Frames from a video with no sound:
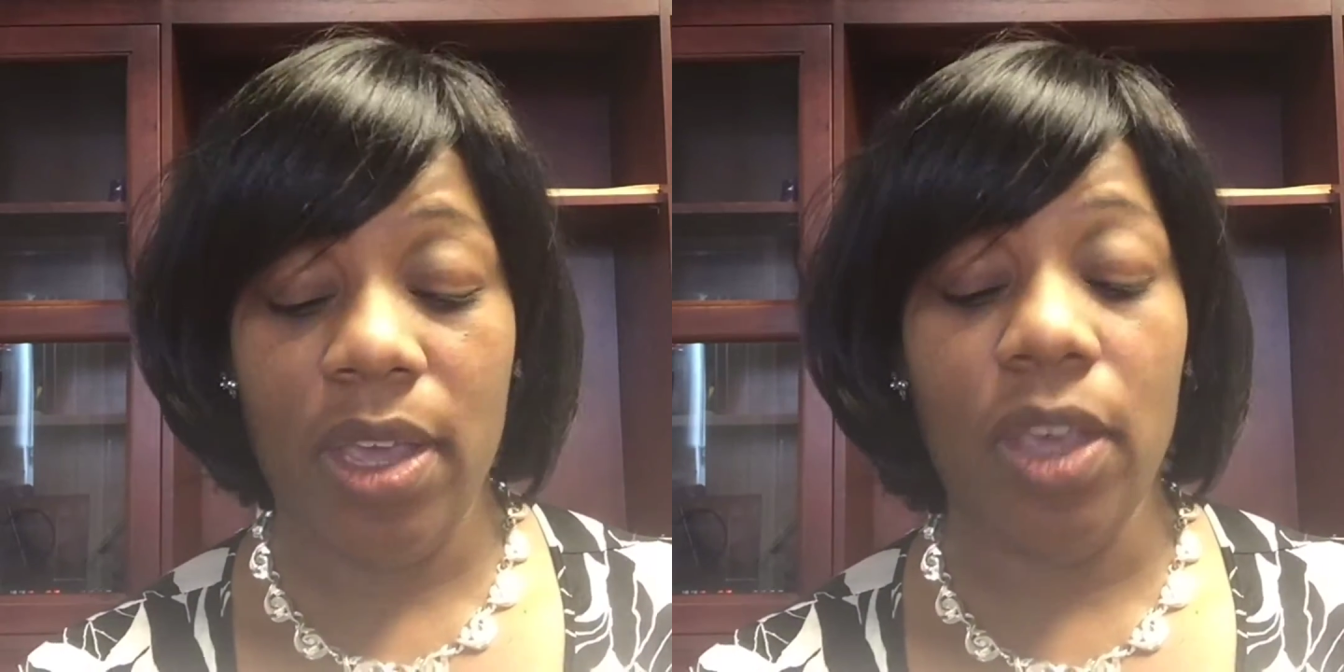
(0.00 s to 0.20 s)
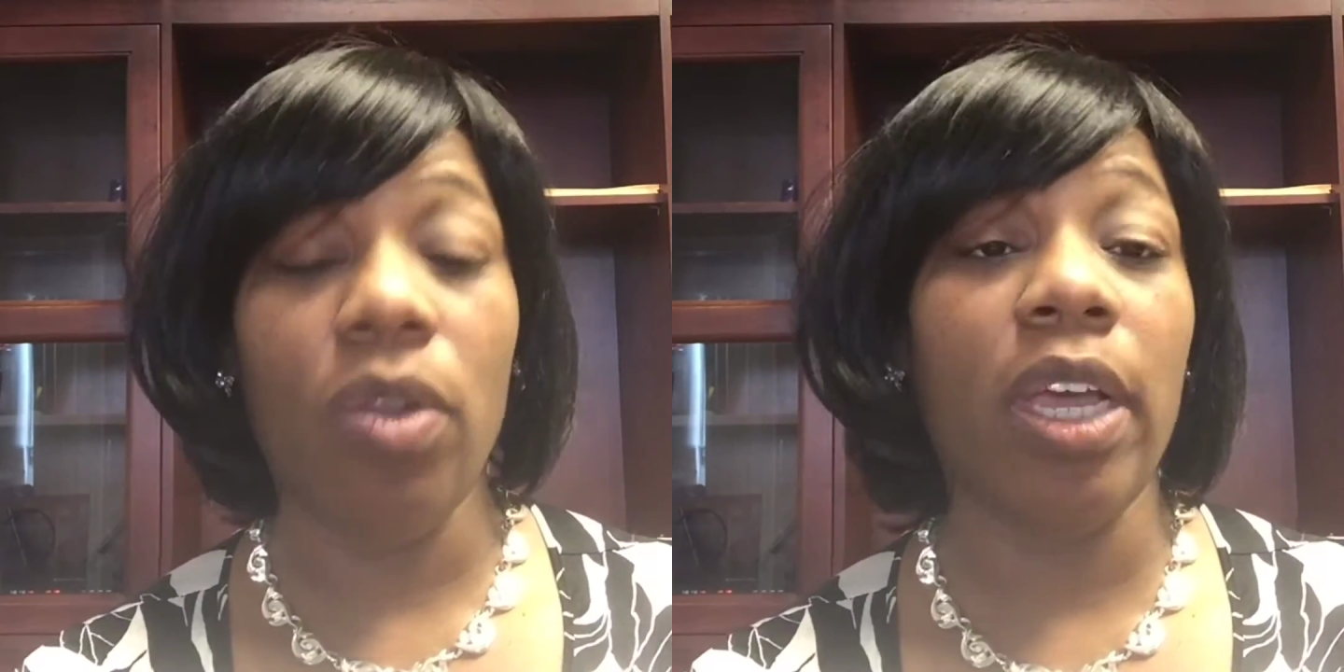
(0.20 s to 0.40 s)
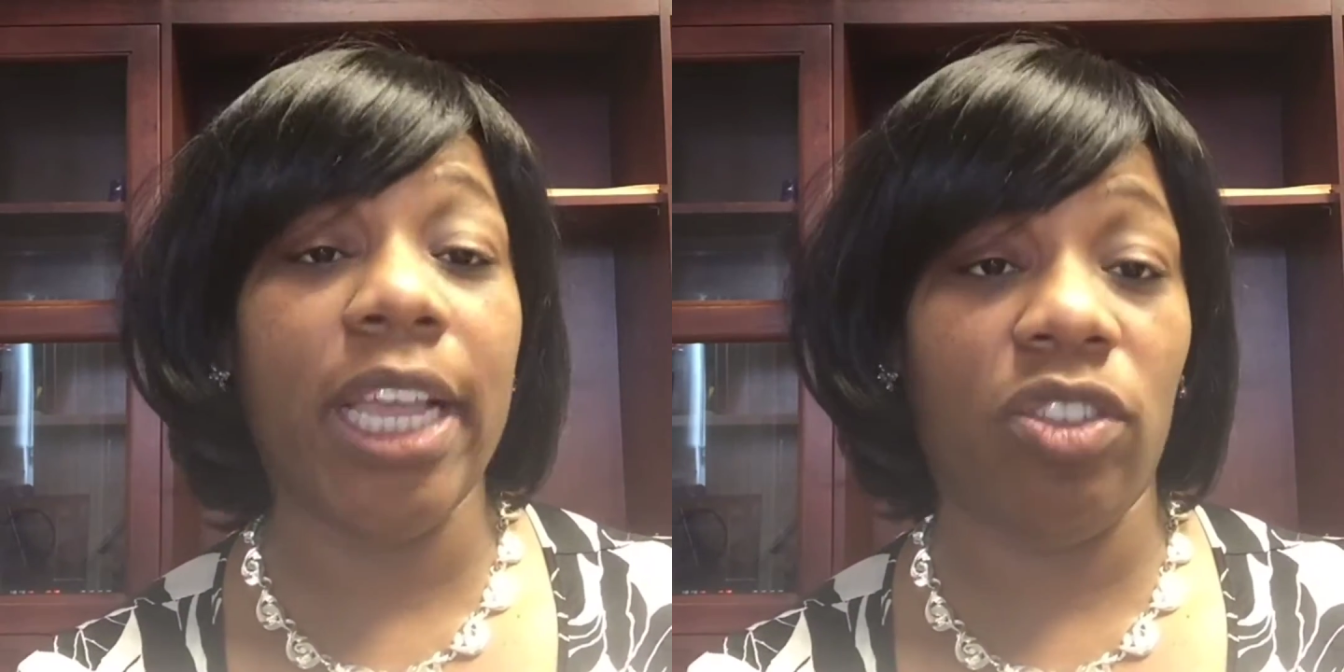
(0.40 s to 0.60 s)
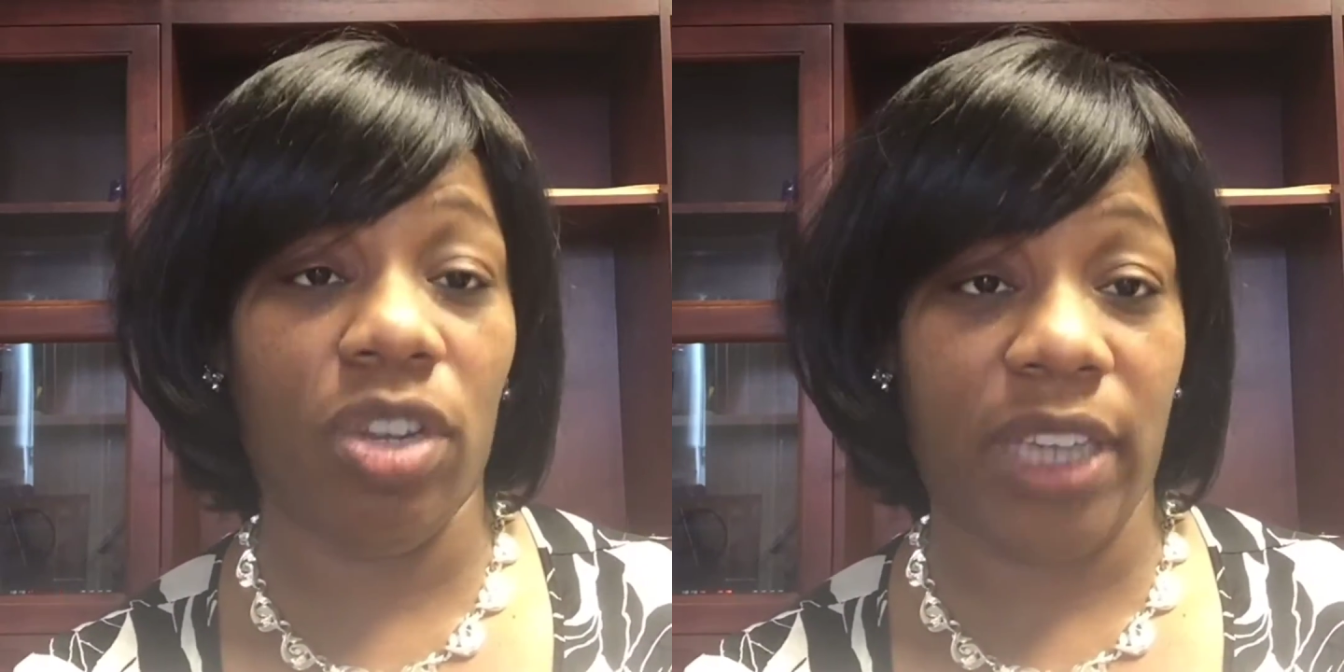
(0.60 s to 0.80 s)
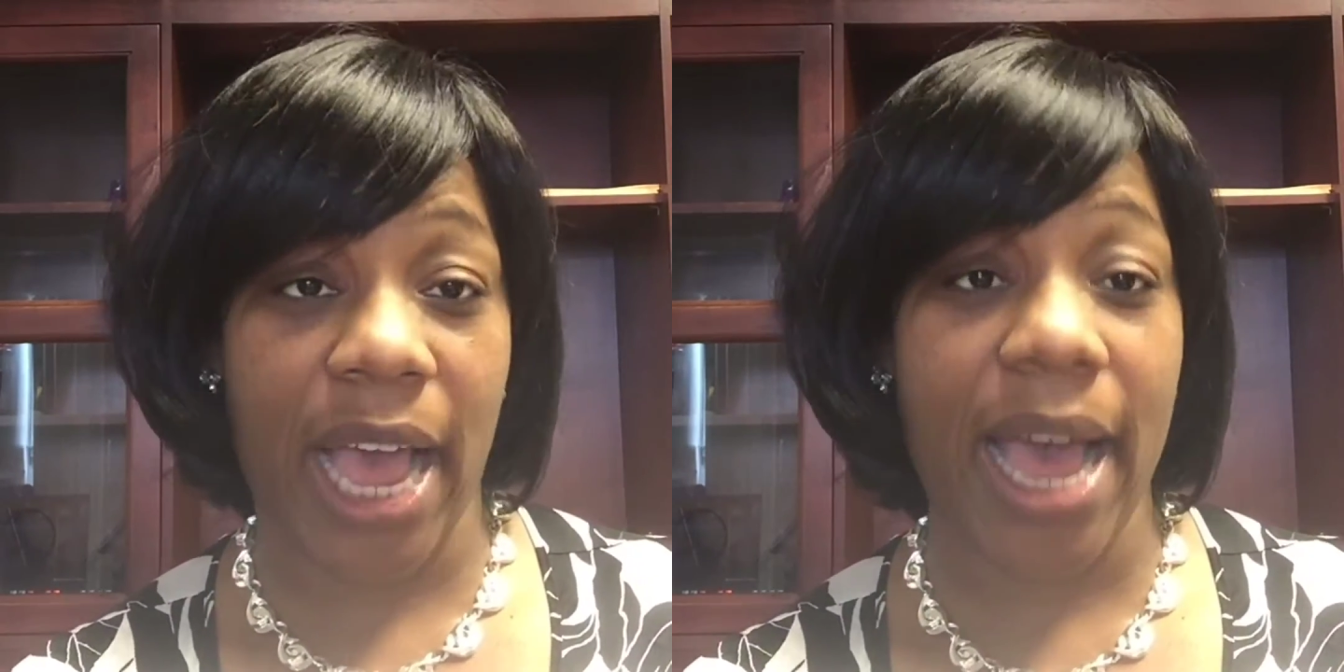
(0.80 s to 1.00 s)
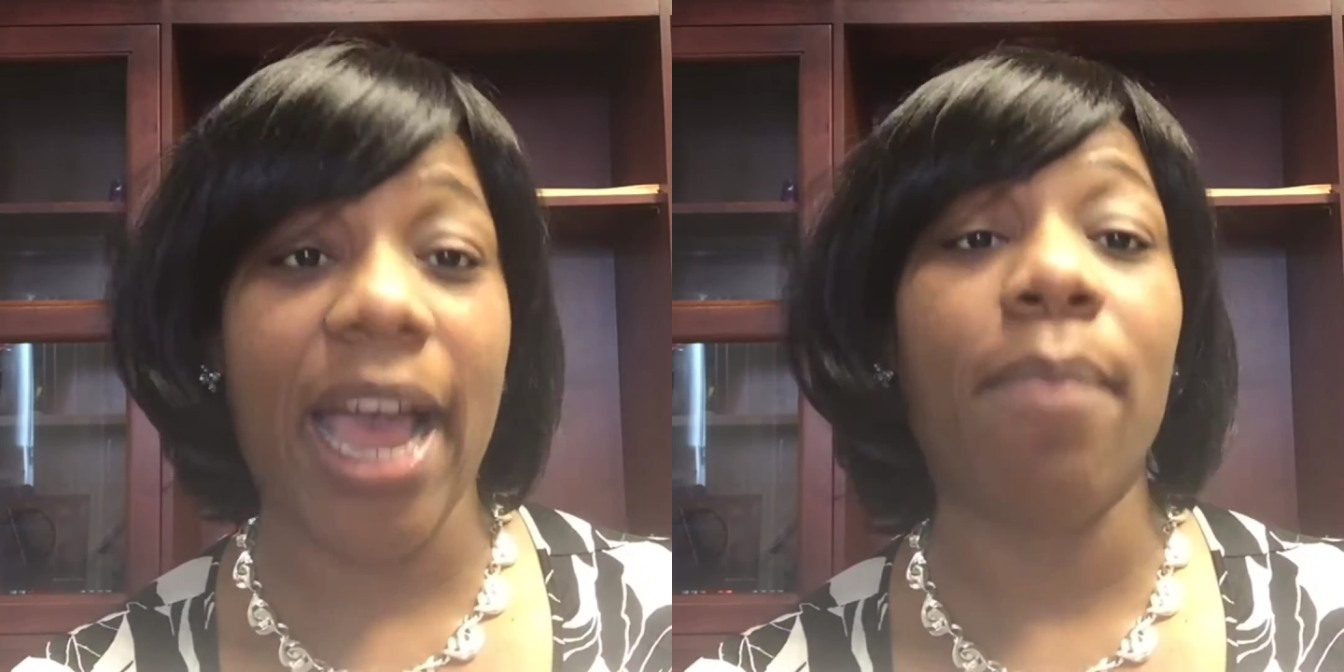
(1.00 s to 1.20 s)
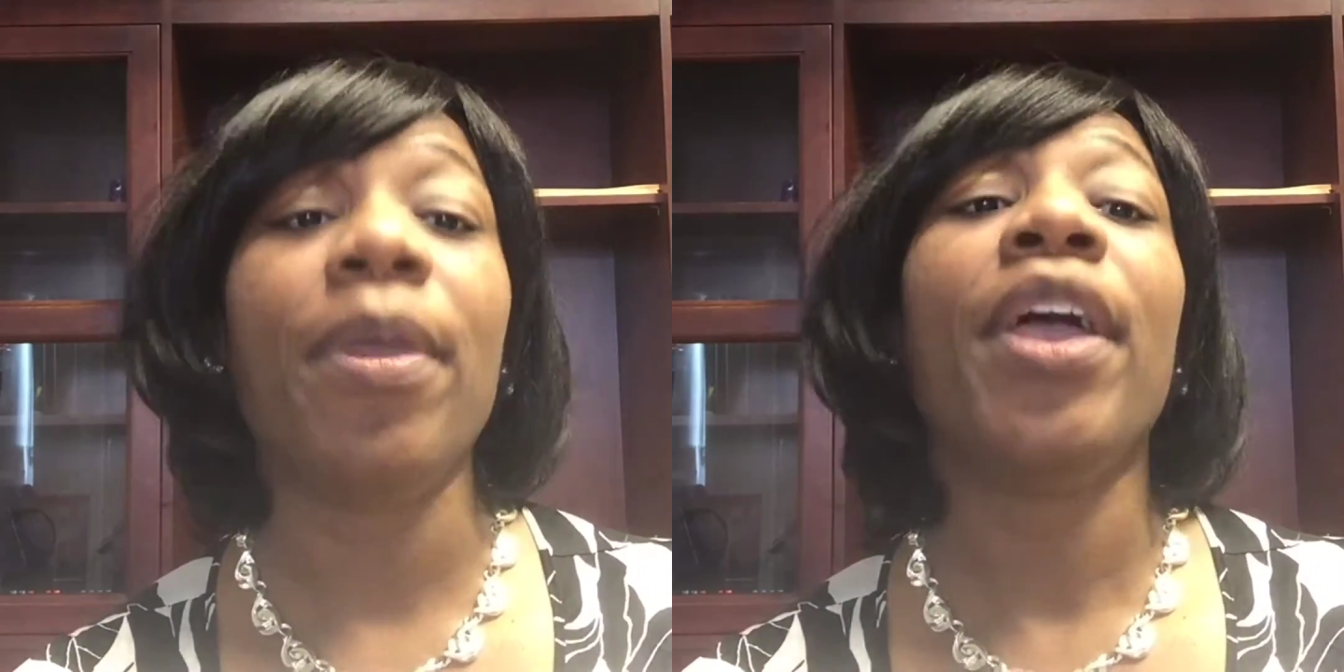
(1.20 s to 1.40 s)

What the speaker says: you look at your time.